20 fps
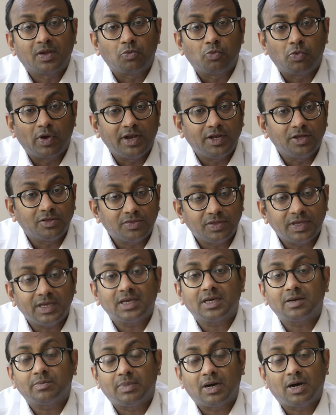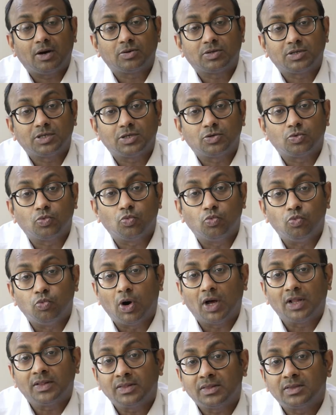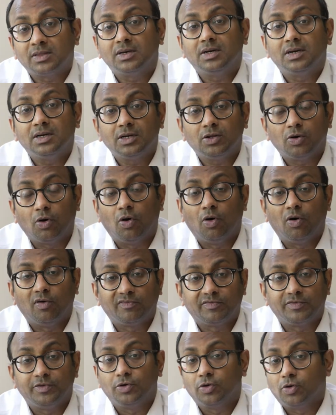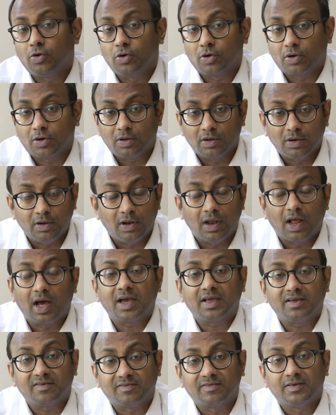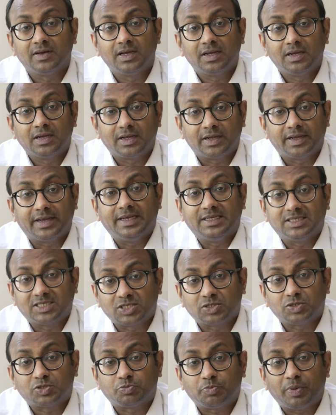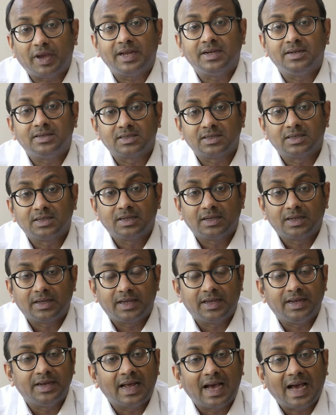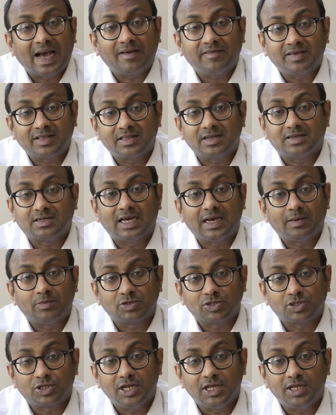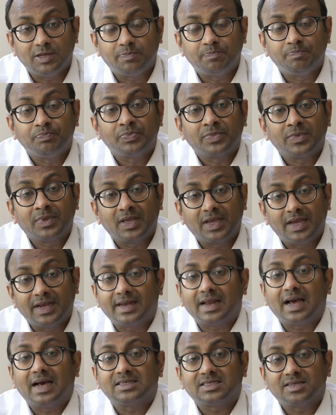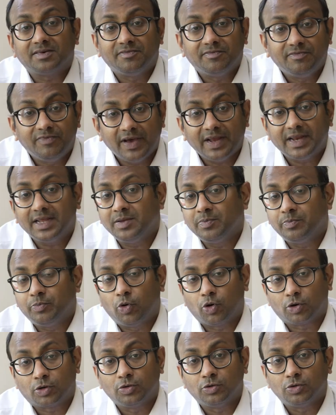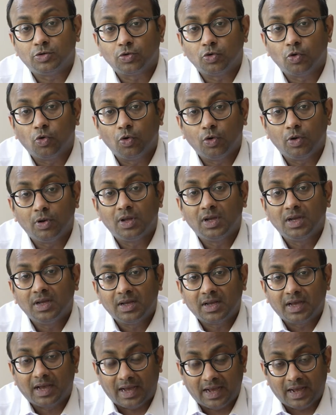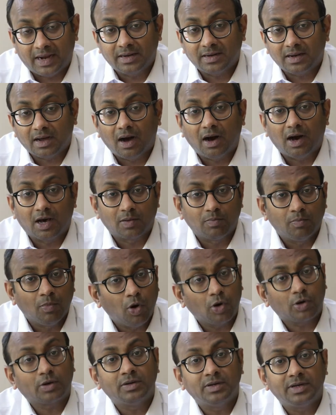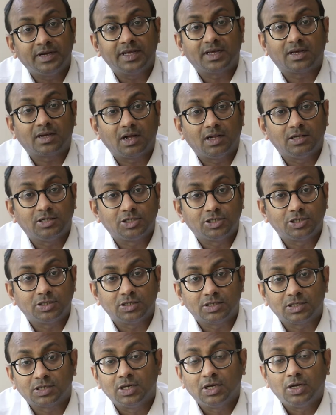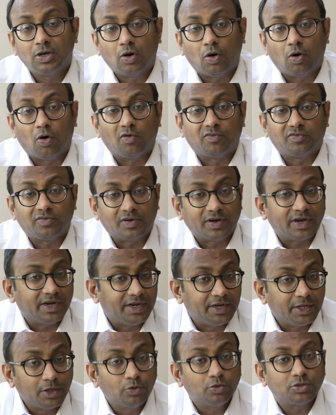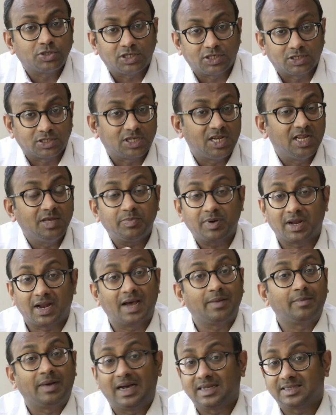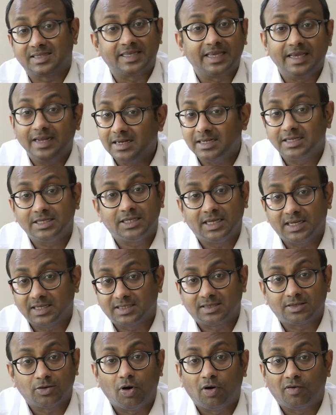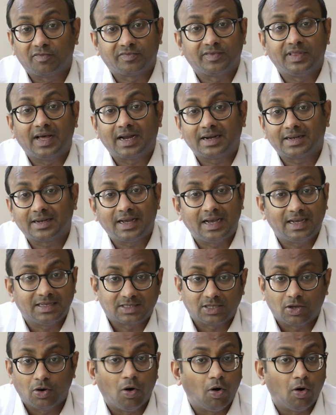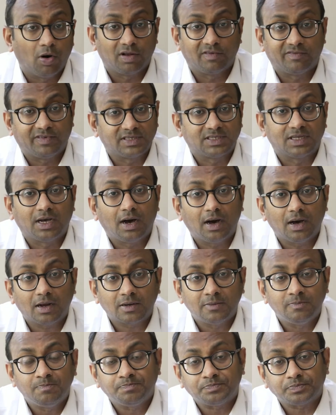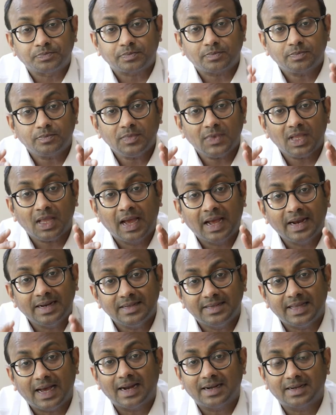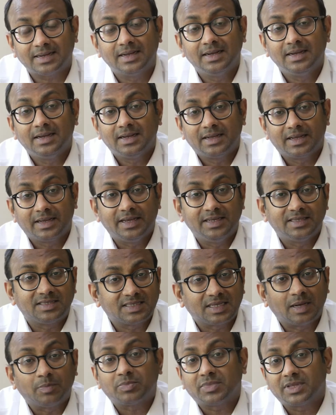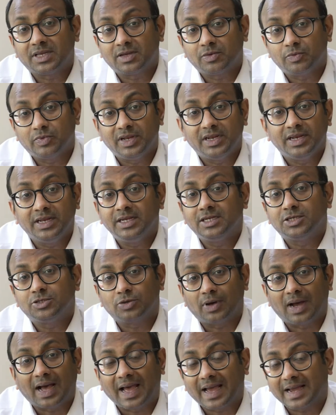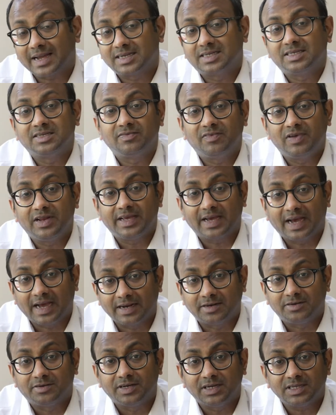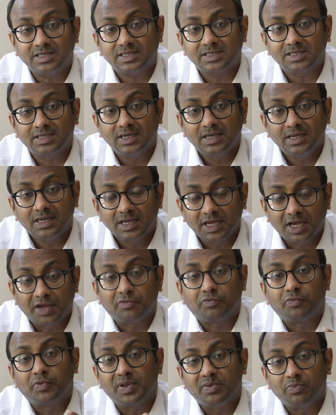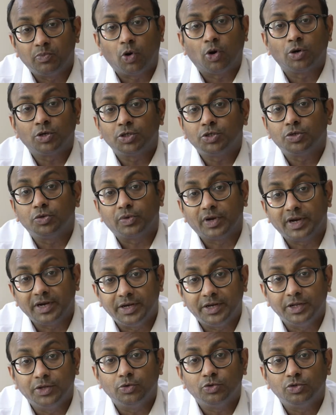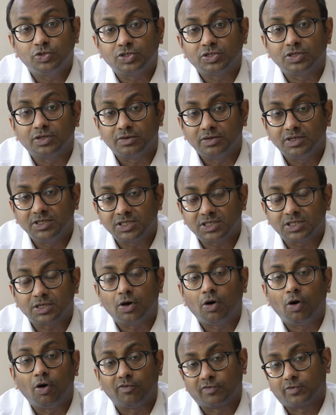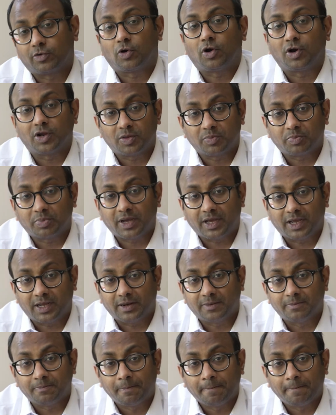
when you think about it, 1/3 of your life is spent in having the time of sleep. It has a very important role, and our modern day culture of reducing sleep, and I'm as guilty as of that as all of us are, and that is something we need to actively address if we want to reduce the risk of chronic pain.